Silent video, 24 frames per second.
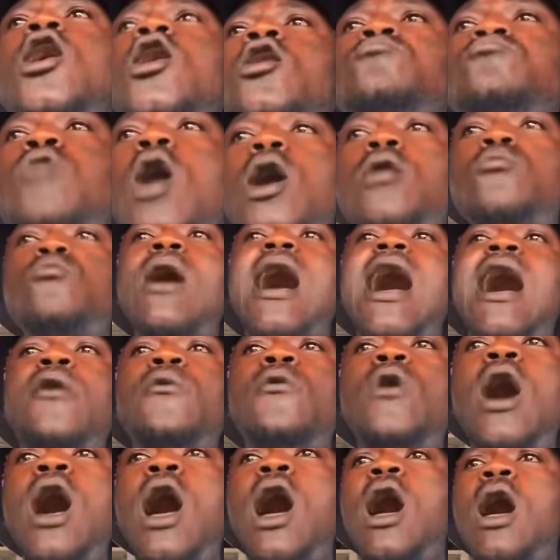gbogbo
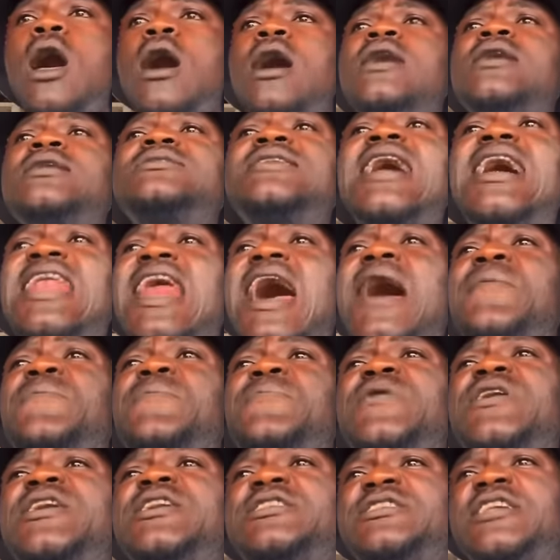awon
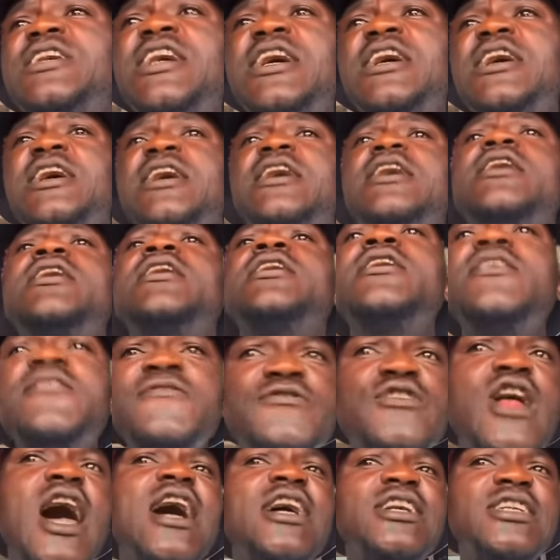celebrity
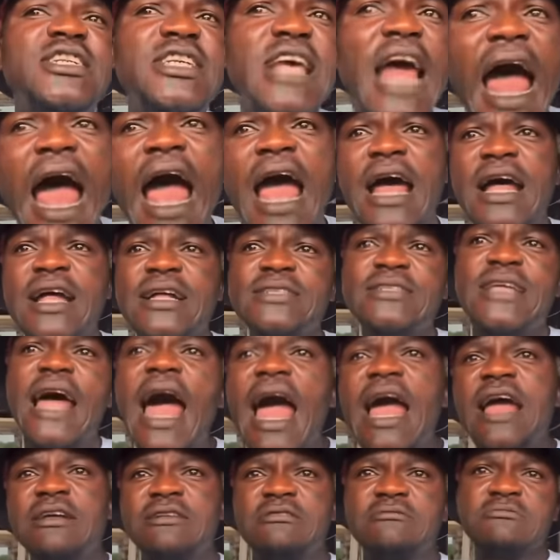influencer
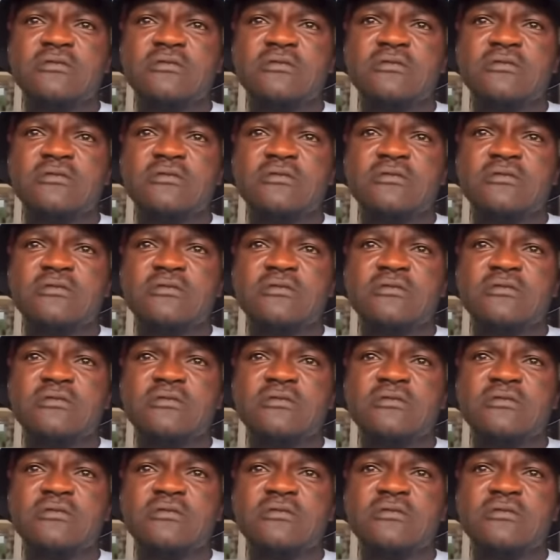ten